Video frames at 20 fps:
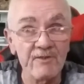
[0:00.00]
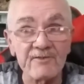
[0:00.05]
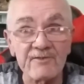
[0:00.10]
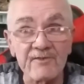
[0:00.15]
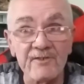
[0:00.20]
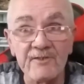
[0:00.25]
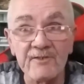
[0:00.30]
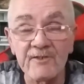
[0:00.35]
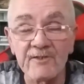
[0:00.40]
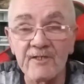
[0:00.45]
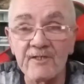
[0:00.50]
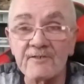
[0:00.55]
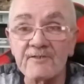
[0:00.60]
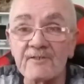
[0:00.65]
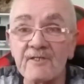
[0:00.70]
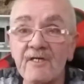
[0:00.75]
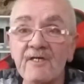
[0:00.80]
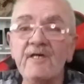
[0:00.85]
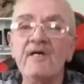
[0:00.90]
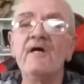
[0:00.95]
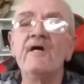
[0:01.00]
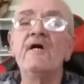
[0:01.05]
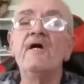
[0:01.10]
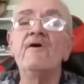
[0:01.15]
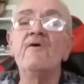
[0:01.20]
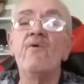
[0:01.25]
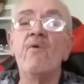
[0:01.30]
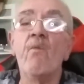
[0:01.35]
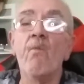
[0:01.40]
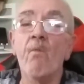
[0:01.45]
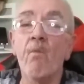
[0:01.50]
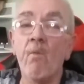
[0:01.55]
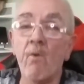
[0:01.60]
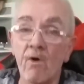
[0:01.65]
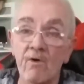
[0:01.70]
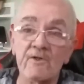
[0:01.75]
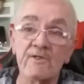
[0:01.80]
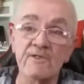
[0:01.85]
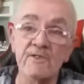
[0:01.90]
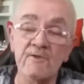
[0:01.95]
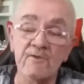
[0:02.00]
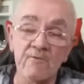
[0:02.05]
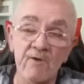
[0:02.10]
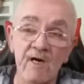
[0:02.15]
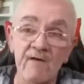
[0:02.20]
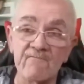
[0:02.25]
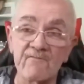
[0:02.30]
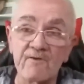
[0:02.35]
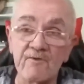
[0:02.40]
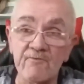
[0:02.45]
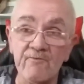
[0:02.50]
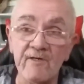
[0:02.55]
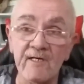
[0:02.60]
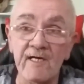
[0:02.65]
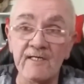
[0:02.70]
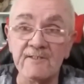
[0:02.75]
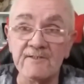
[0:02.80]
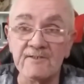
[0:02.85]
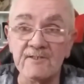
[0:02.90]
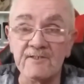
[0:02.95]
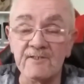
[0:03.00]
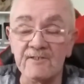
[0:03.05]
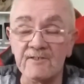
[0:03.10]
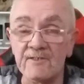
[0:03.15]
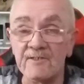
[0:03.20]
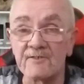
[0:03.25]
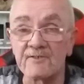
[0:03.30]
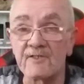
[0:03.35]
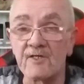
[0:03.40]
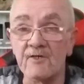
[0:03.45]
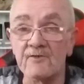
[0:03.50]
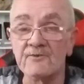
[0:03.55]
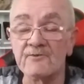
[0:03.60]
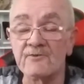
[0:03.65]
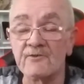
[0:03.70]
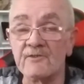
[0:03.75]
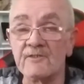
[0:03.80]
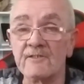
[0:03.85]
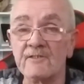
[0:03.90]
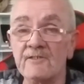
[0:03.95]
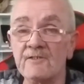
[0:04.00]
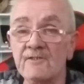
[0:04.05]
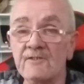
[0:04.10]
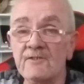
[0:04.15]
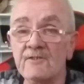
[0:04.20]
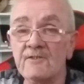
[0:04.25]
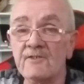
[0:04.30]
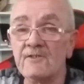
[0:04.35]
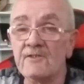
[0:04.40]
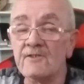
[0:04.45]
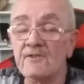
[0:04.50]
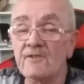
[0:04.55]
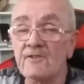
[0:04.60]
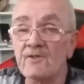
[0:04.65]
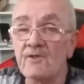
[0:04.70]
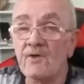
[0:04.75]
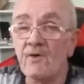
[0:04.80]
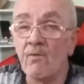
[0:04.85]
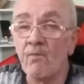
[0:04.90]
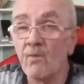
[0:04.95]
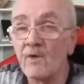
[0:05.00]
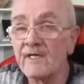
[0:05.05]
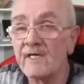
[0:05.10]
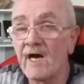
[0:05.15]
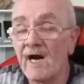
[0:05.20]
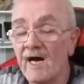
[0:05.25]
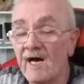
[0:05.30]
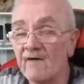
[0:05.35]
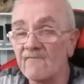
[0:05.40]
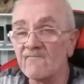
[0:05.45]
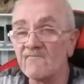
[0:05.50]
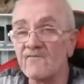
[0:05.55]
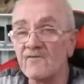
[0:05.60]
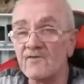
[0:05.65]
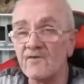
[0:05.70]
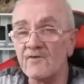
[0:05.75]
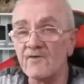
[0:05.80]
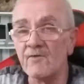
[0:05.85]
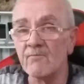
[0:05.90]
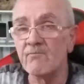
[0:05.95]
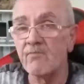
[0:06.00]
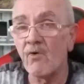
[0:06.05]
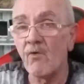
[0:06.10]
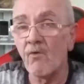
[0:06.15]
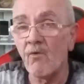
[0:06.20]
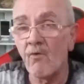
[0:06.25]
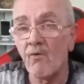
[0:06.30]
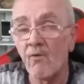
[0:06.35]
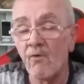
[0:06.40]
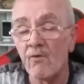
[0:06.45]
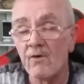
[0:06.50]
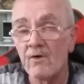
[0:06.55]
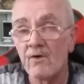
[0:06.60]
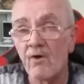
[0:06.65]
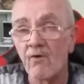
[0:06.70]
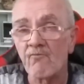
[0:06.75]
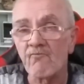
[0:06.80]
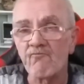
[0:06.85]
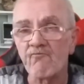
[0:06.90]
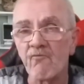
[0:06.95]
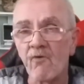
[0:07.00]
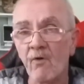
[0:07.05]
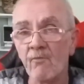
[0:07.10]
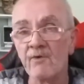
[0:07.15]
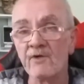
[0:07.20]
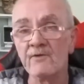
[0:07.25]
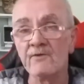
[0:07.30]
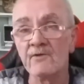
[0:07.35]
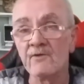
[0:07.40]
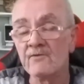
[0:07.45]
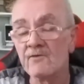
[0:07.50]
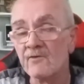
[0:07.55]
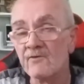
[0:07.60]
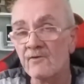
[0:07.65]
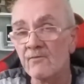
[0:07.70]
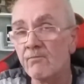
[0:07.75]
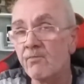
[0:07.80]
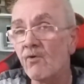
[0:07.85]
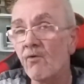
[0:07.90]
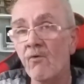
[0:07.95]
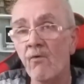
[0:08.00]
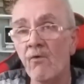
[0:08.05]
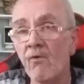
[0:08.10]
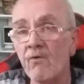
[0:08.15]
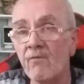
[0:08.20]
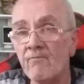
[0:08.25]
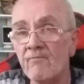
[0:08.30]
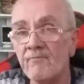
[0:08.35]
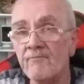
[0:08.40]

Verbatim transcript: listening to this, what you have created in this country, we have the poor robbing the poor